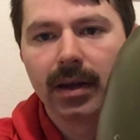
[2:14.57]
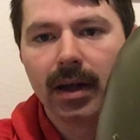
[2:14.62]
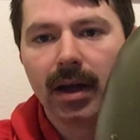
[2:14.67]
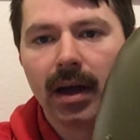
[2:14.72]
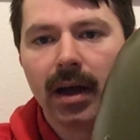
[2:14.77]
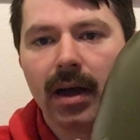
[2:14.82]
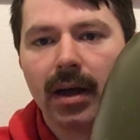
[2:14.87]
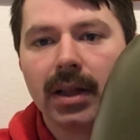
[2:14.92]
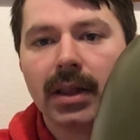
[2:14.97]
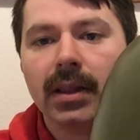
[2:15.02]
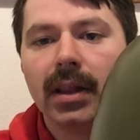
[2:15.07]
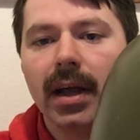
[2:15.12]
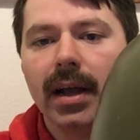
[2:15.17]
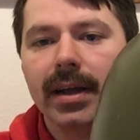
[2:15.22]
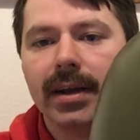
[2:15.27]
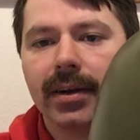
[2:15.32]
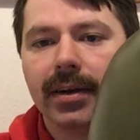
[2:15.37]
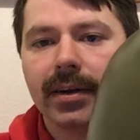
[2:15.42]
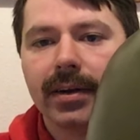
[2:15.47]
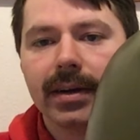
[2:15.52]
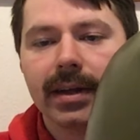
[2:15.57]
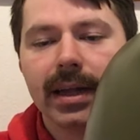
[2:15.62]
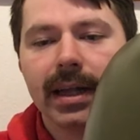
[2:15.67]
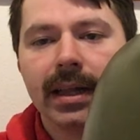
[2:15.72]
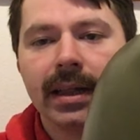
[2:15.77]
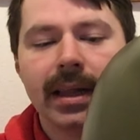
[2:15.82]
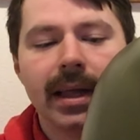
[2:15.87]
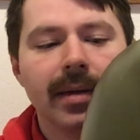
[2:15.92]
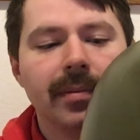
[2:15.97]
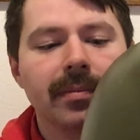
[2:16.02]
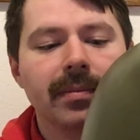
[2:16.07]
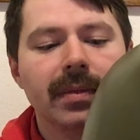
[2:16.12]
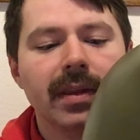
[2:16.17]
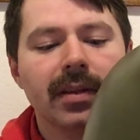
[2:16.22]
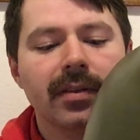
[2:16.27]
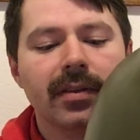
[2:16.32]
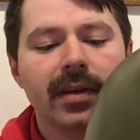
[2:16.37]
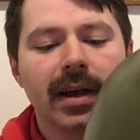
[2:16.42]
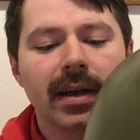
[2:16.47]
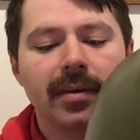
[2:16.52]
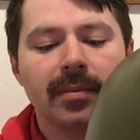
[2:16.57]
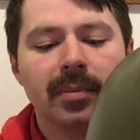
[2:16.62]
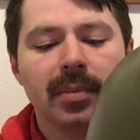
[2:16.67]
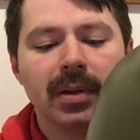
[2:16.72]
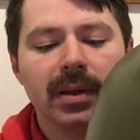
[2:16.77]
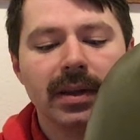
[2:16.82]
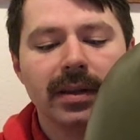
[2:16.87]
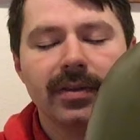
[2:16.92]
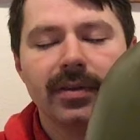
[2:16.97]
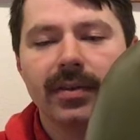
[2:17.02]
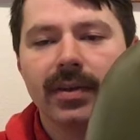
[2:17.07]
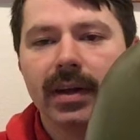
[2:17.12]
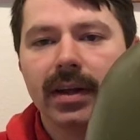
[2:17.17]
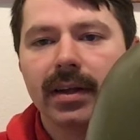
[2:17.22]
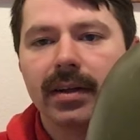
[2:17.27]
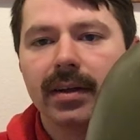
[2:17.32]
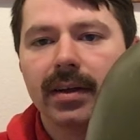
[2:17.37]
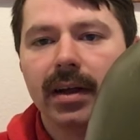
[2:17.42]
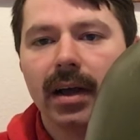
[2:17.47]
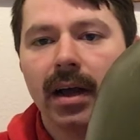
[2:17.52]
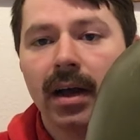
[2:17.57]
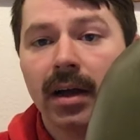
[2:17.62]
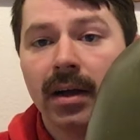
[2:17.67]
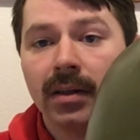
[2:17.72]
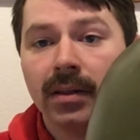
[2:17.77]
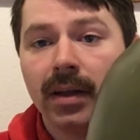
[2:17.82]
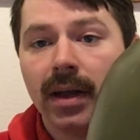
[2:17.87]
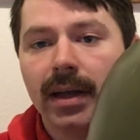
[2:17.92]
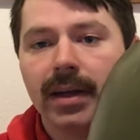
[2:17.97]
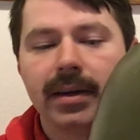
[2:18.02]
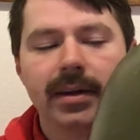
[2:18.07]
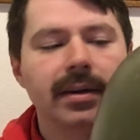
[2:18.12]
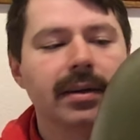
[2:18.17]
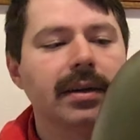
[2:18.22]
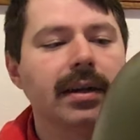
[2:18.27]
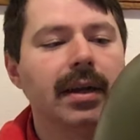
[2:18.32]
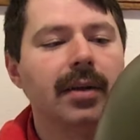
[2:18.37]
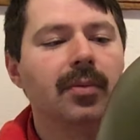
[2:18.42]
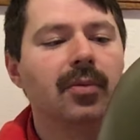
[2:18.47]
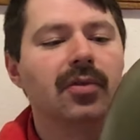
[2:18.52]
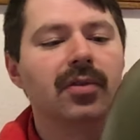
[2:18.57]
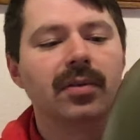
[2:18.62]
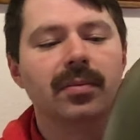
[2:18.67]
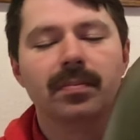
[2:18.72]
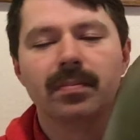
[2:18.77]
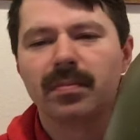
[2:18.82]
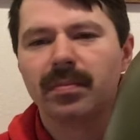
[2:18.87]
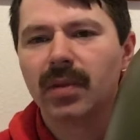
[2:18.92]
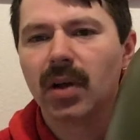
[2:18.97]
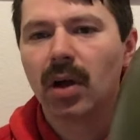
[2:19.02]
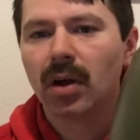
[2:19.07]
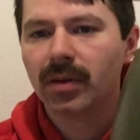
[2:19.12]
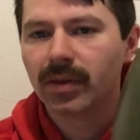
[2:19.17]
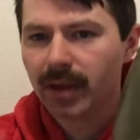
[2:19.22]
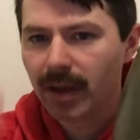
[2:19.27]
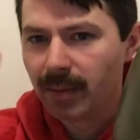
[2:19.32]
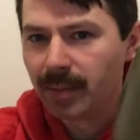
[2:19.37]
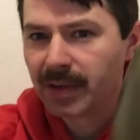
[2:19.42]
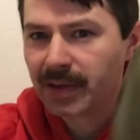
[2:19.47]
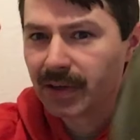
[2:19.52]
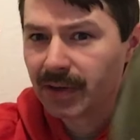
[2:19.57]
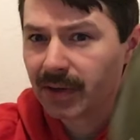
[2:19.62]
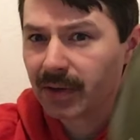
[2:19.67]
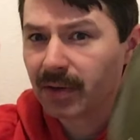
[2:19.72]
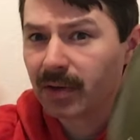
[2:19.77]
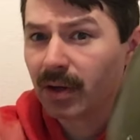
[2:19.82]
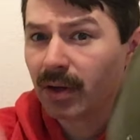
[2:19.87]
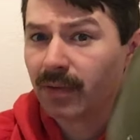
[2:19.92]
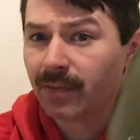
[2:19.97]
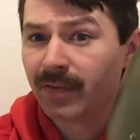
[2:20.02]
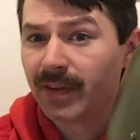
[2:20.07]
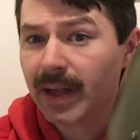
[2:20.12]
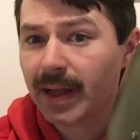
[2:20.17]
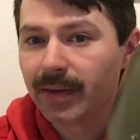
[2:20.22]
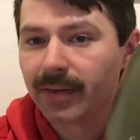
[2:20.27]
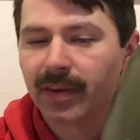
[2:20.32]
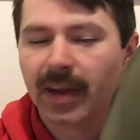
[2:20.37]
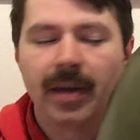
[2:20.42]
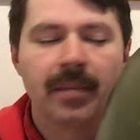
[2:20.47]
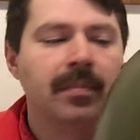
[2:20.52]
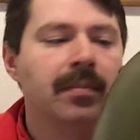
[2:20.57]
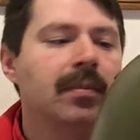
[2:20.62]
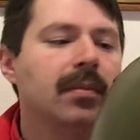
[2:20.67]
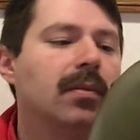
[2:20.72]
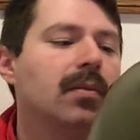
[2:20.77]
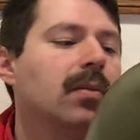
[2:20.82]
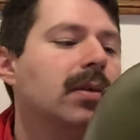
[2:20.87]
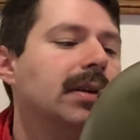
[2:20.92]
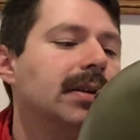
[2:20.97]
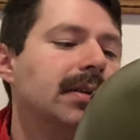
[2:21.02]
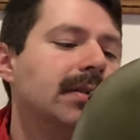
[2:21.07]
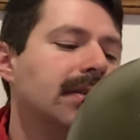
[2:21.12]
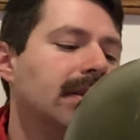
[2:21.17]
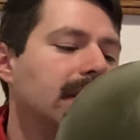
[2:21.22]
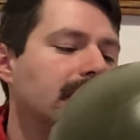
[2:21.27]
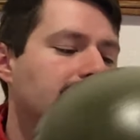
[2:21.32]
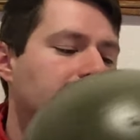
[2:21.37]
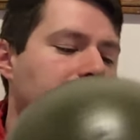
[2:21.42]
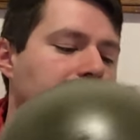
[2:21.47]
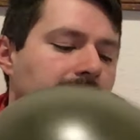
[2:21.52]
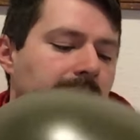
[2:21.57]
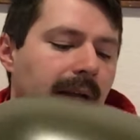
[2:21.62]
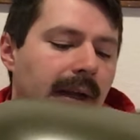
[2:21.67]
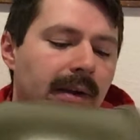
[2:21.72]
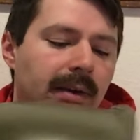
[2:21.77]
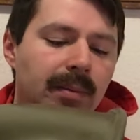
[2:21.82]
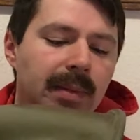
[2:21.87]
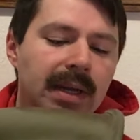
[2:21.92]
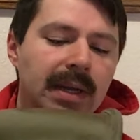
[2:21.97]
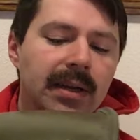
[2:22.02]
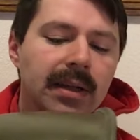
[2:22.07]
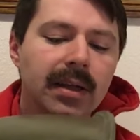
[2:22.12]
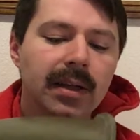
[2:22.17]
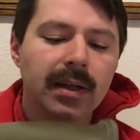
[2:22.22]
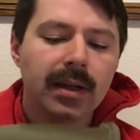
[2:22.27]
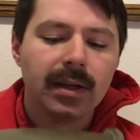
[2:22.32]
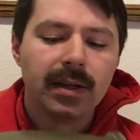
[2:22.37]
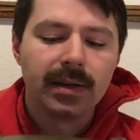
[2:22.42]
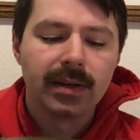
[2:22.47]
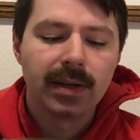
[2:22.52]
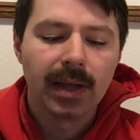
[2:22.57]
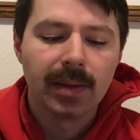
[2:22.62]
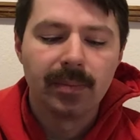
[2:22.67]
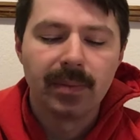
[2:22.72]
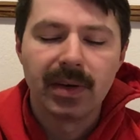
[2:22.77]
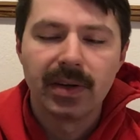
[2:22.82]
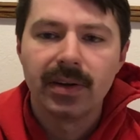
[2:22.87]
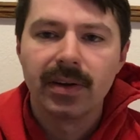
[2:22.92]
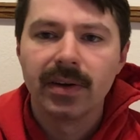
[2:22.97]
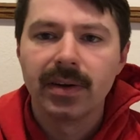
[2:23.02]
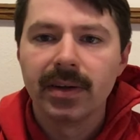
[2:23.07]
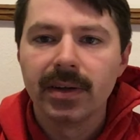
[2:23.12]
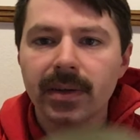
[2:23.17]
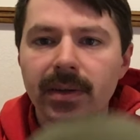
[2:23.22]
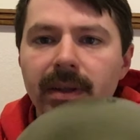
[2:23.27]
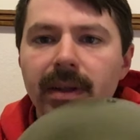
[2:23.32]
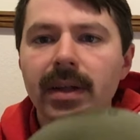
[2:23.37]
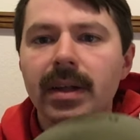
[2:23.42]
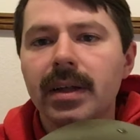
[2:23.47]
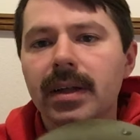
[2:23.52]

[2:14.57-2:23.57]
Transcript: uh, liner in them, this kind of ballistic uh, liner. It was called a material called V S M, which is a, an aramid type material.